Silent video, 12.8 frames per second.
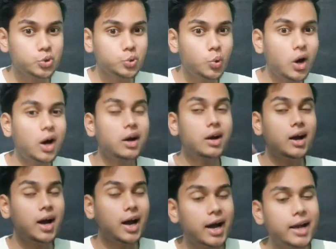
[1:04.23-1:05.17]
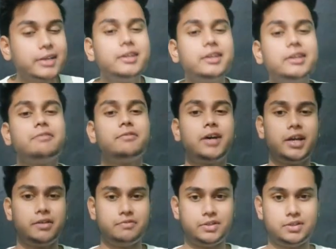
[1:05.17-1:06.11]
you are
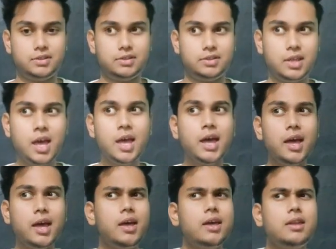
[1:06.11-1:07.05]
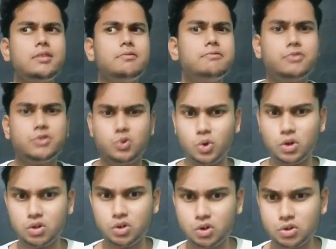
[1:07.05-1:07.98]
identified with. And if you
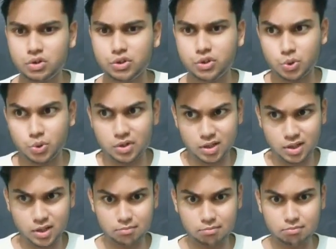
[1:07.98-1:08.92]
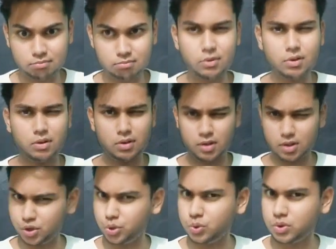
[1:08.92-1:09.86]
are not your name,
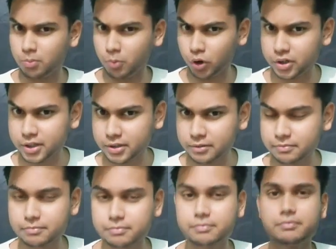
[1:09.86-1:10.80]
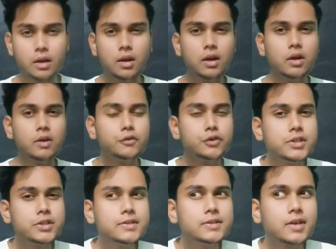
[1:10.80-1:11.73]
are you the body? For
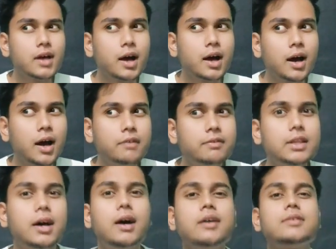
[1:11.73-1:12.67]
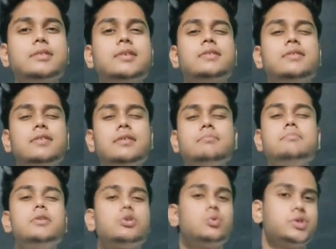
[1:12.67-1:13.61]
this, I will ask a
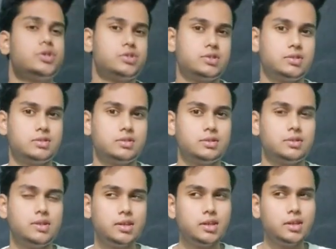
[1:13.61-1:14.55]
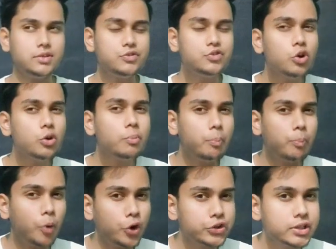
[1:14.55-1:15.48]
simple question. Is your
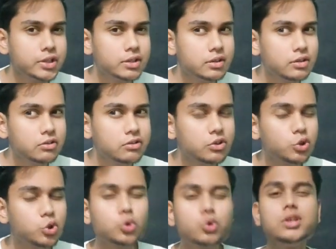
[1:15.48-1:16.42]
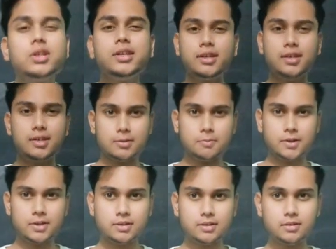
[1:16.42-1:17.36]
body totally
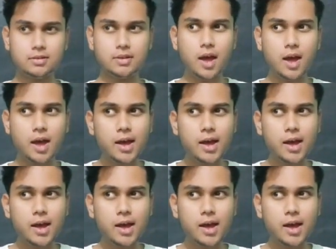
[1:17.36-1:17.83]
independent?